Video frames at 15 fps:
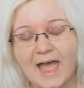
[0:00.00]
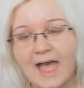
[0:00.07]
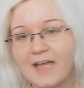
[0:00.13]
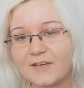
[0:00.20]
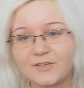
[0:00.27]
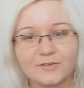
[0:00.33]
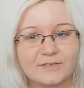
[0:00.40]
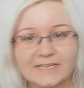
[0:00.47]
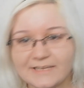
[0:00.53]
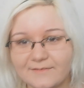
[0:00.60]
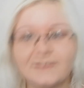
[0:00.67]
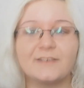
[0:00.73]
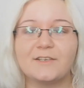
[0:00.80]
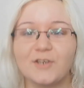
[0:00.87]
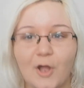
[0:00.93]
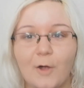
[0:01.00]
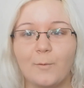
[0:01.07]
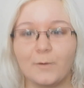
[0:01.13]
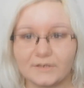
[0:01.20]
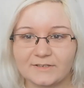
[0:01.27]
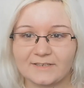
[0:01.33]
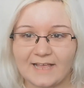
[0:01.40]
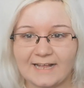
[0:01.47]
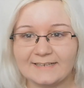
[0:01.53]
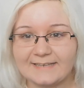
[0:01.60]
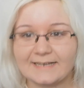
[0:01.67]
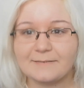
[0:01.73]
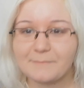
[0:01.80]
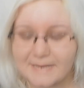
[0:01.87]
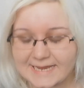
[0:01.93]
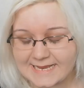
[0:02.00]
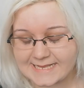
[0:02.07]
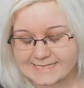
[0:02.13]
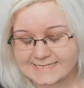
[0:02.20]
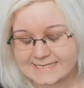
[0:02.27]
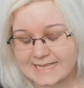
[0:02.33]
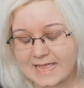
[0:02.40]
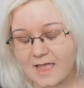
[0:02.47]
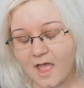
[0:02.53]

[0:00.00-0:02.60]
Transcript: I don't even know what the hell that means,